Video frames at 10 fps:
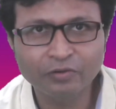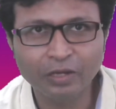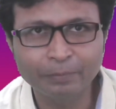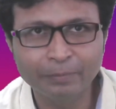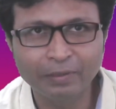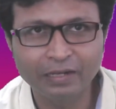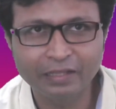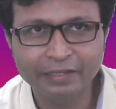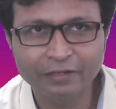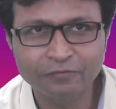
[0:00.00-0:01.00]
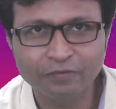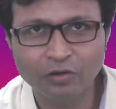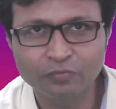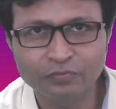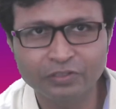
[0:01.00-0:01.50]
capable enough
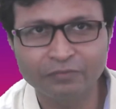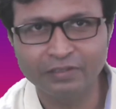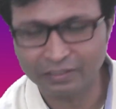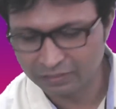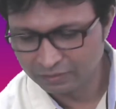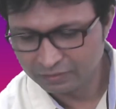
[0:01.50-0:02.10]
of giving